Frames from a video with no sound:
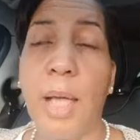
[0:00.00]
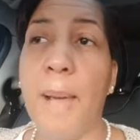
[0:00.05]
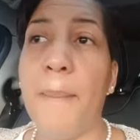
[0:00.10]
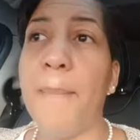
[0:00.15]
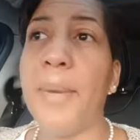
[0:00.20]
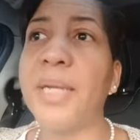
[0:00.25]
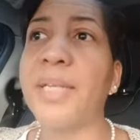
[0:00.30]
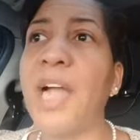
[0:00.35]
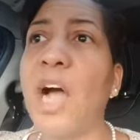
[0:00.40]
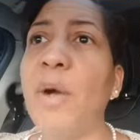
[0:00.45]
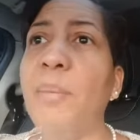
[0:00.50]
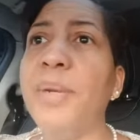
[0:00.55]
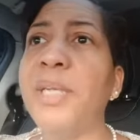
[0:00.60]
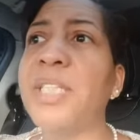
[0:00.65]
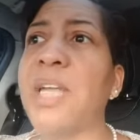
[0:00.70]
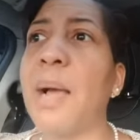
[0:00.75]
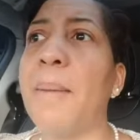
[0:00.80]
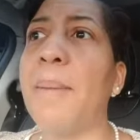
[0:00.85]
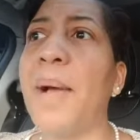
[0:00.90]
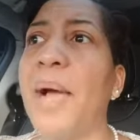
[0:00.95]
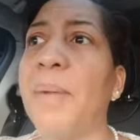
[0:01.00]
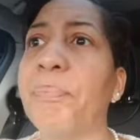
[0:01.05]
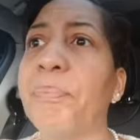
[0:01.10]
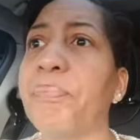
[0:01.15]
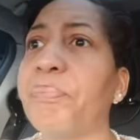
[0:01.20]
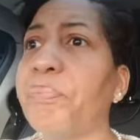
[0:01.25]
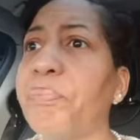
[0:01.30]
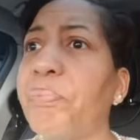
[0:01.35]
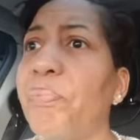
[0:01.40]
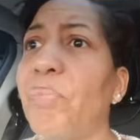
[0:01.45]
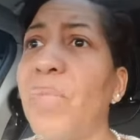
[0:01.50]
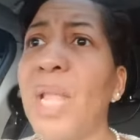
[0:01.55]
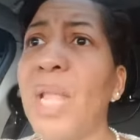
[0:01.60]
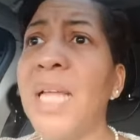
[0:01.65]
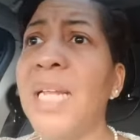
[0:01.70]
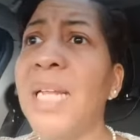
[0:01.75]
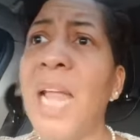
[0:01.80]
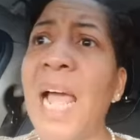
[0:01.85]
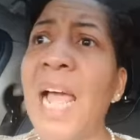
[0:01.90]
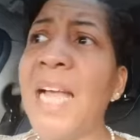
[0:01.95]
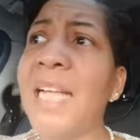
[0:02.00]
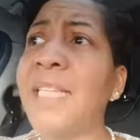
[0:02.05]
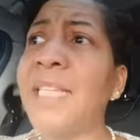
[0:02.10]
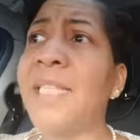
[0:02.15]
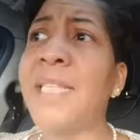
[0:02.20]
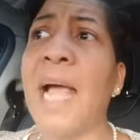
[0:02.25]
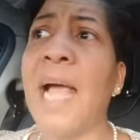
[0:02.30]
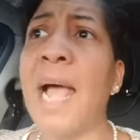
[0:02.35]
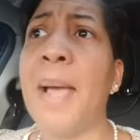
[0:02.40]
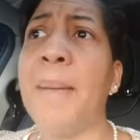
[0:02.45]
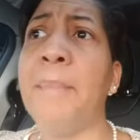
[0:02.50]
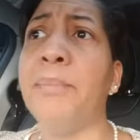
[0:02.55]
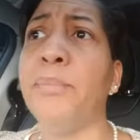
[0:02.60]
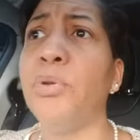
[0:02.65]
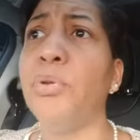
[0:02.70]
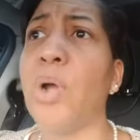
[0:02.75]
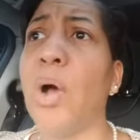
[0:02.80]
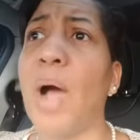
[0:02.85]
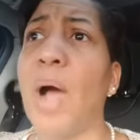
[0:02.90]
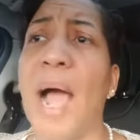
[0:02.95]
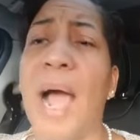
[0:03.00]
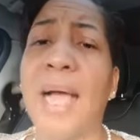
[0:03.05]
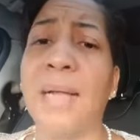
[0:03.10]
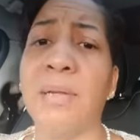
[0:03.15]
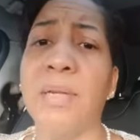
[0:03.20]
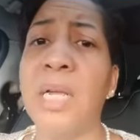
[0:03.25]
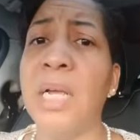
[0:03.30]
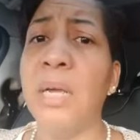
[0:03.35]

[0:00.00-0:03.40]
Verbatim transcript: But don't be talking about Last time, you know, I